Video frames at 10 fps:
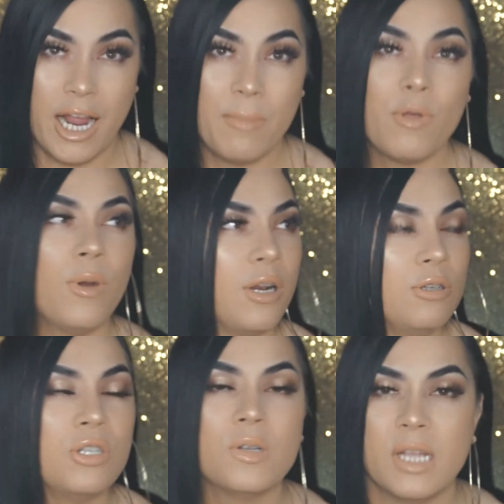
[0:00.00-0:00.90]
I'm the one
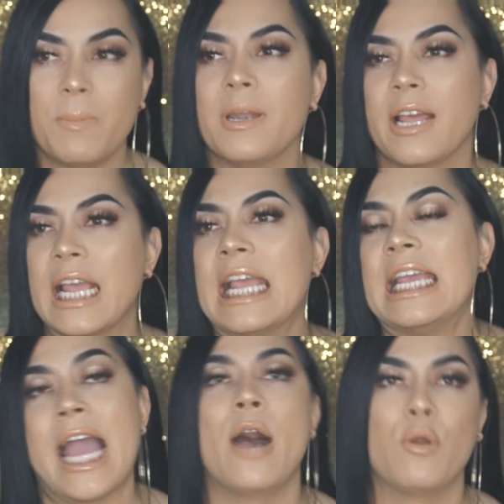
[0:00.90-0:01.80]
who shows up in like a
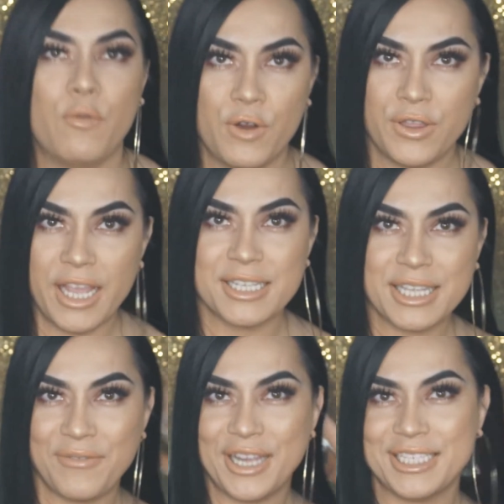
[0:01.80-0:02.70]
gown for
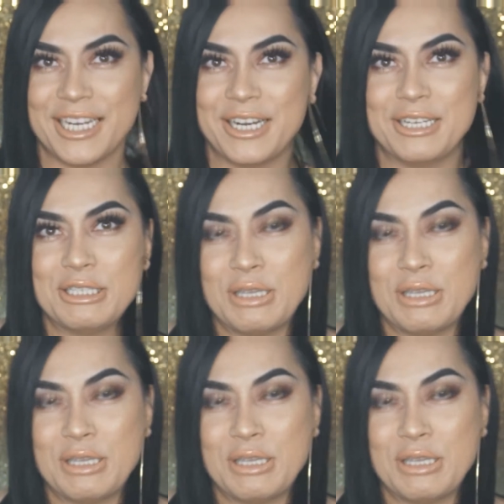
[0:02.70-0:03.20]
Thanksgiving dinner.